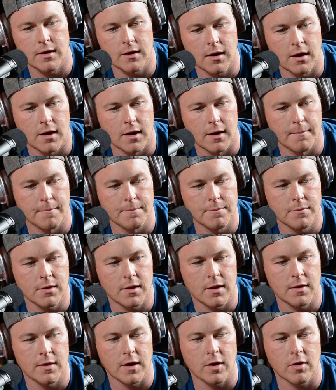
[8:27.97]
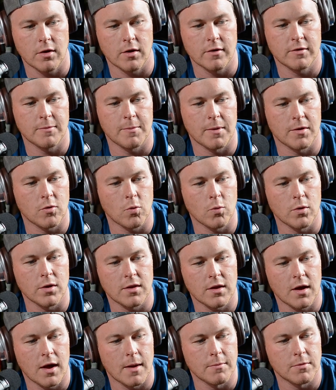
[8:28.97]
And they cost about 20
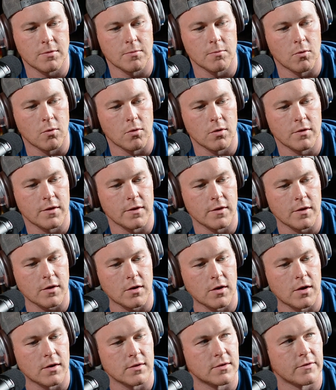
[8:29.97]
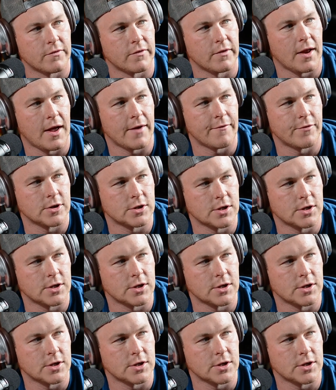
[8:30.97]
times more than the cost of an average